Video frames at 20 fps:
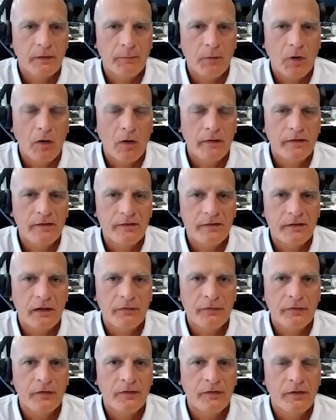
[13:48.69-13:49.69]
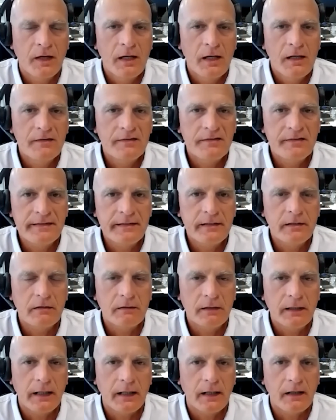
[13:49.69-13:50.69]
All this stuff
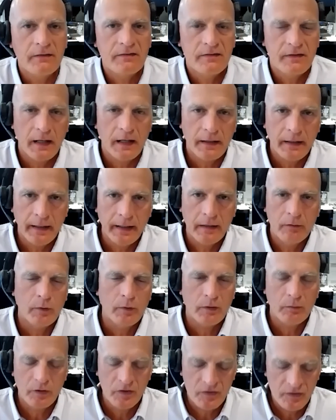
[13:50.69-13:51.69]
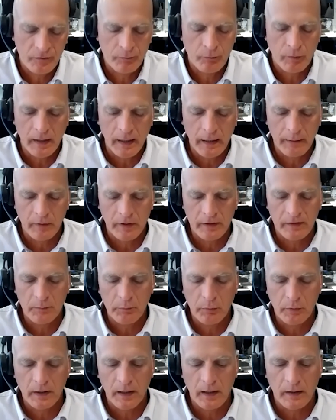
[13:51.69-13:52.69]
still has that headwind, which is what I like to
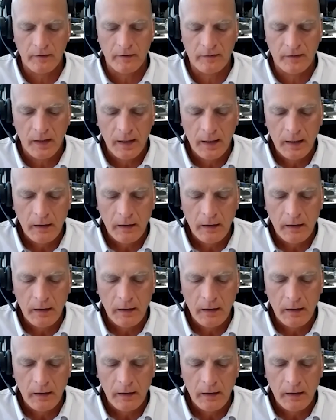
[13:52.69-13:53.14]
point out, is